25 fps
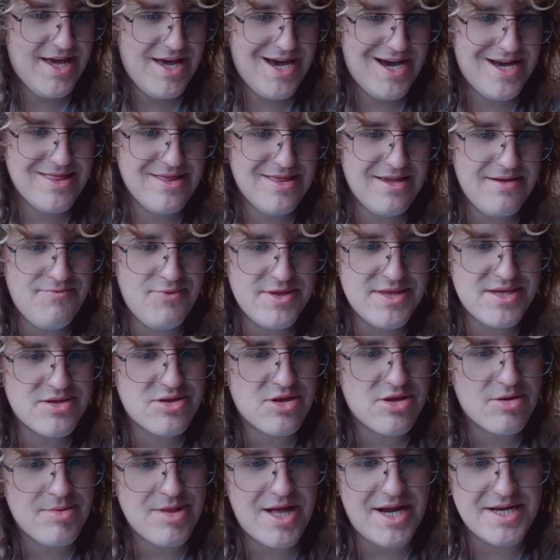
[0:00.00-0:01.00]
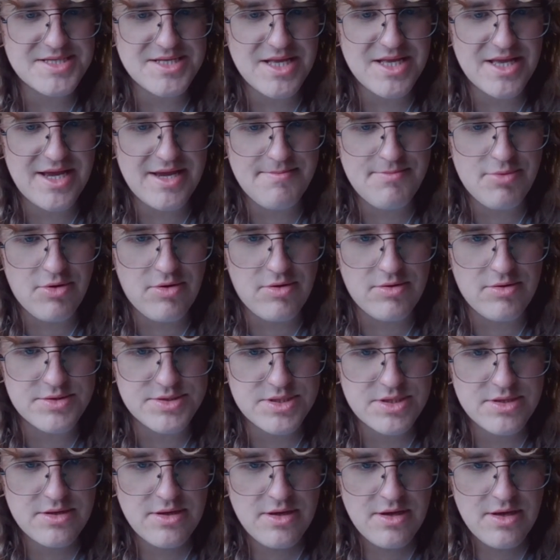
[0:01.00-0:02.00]
and live with the double isolated
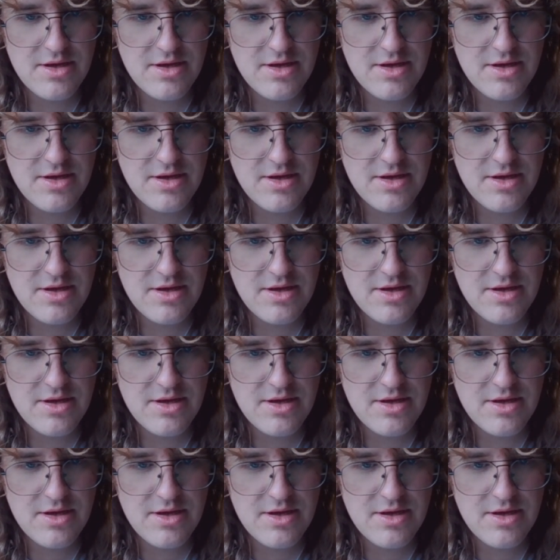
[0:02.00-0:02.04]
pawns.